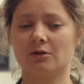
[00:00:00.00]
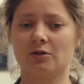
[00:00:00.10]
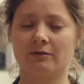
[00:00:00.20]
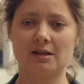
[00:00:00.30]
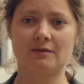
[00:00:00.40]

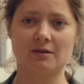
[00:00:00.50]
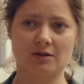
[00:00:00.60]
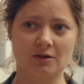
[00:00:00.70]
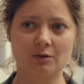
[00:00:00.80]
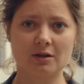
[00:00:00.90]
towards the
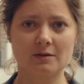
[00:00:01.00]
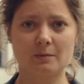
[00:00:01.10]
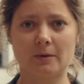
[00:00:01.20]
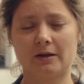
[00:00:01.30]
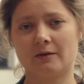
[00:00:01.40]
students
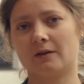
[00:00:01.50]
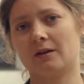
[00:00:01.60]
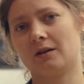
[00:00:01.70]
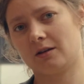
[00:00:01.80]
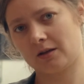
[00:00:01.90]
by
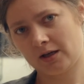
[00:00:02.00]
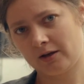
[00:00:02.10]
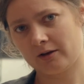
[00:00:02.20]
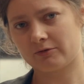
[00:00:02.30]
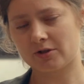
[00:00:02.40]
the
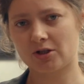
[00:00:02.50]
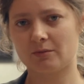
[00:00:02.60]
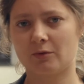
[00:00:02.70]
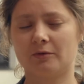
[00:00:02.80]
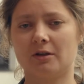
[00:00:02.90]

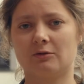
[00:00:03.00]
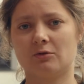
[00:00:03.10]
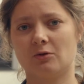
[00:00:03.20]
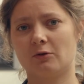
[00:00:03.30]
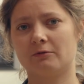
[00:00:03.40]
regime of
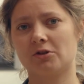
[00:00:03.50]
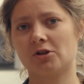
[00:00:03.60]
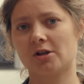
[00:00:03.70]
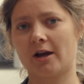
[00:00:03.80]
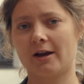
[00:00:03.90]

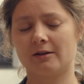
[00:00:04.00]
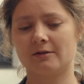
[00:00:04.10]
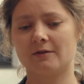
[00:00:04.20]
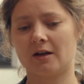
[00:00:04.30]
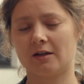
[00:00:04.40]
Yanukovych.
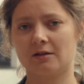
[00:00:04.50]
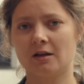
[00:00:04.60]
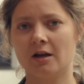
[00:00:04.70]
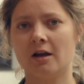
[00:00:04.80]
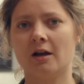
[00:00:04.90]
And then
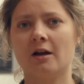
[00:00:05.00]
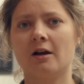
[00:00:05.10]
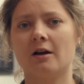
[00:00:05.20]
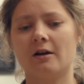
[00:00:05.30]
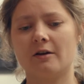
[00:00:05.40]

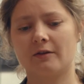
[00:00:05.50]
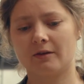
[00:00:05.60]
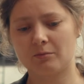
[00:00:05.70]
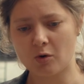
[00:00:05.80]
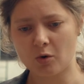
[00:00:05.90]

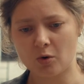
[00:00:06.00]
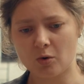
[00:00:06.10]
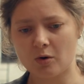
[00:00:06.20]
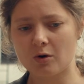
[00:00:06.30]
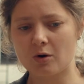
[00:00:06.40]
the more
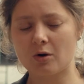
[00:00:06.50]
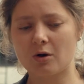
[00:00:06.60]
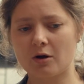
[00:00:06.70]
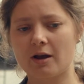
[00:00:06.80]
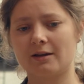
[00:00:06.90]

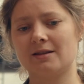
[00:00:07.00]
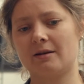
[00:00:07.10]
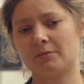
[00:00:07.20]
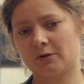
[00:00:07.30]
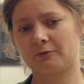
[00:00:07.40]

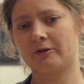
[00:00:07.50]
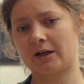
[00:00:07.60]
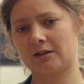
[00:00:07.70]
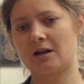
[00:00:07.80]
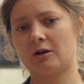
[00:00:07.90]
attempts of
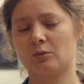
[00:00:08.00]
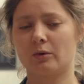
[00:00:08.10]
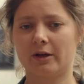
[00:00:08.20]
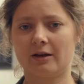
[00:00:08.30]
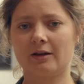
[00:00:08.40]
crackdown
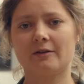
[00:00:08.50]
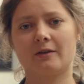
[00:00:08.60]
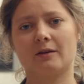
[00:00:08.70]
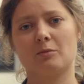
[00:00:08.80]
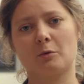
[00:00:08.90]
were,
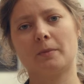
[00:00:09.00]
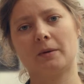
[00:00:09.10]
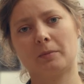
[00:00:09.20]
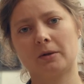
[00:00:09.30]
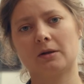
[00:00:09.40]
the more
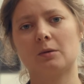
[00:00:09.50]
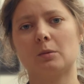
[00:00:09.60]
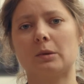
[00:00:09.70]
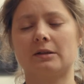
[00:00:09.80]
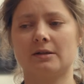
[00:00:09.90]
people
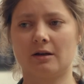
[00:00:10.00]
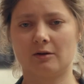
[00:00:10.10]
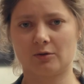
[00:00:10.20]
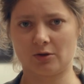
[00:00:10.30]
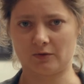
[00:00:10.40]
went
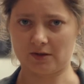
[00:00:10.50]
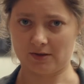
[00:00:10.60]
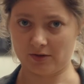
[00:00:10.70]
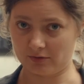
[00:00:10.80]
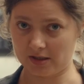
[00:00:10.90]
out on the
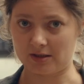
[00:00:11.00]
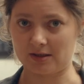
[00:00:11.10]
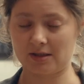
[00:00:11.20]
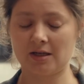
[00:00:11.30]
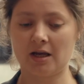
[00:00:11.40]

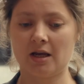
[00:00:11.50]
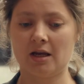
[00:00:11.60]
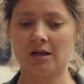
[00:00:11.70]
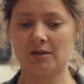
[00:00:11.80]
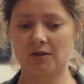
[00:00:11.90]
streets.
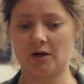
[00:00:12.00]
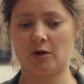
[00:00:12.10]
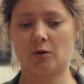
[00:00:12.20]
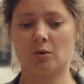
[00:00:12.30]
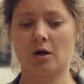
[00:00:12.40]

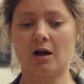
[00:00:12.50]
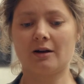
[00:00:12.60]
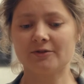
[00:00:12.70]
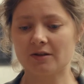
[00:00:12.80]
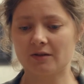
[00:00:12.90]
So
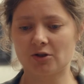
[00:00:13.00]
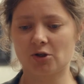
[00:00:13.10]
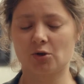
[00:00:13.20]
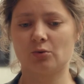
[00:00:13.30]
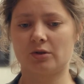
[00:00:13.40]
after the
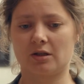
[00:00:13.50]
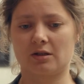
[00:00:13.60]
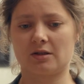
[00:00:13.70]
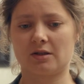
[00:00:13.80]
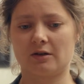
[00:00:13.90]

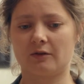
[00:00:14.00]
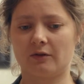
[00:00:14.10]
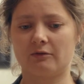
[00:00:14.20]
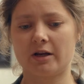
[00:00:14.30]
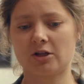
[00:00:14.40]
shootings,
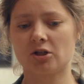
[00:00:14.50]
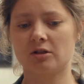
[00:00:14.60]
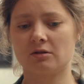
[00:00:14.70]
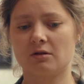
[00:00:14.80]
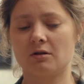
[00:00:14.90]
the
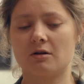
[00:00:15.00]
reaction